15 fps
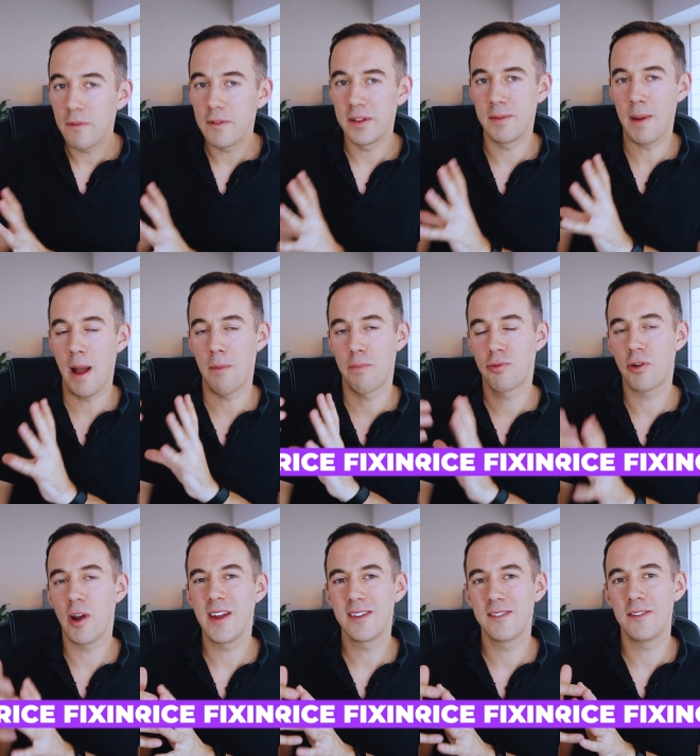of is about
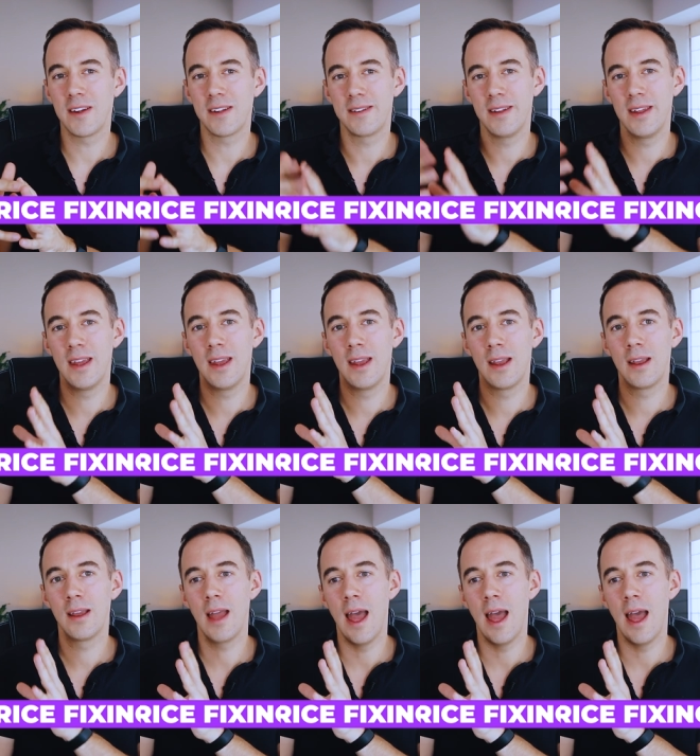price fixing.